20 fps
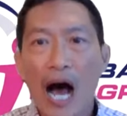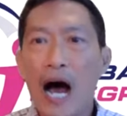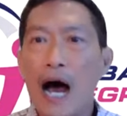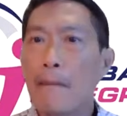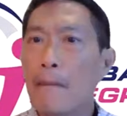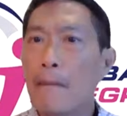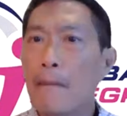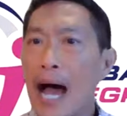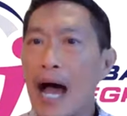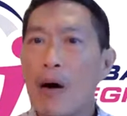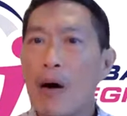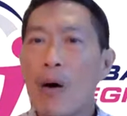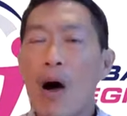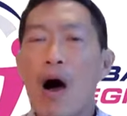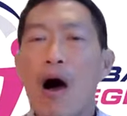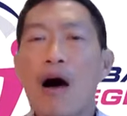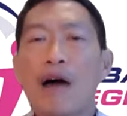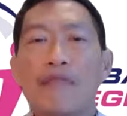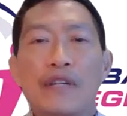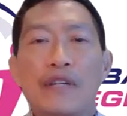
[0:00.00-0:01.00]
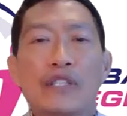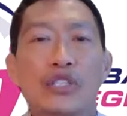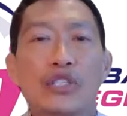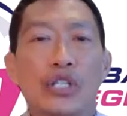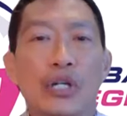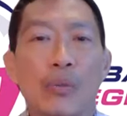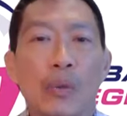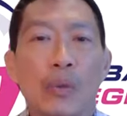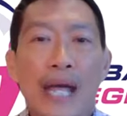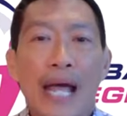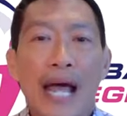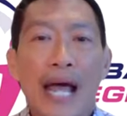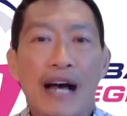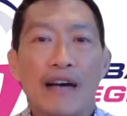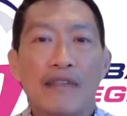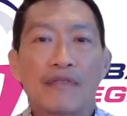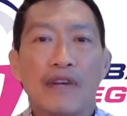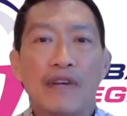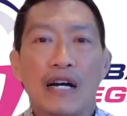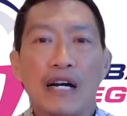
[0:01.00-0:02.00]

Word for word: um, how often should we have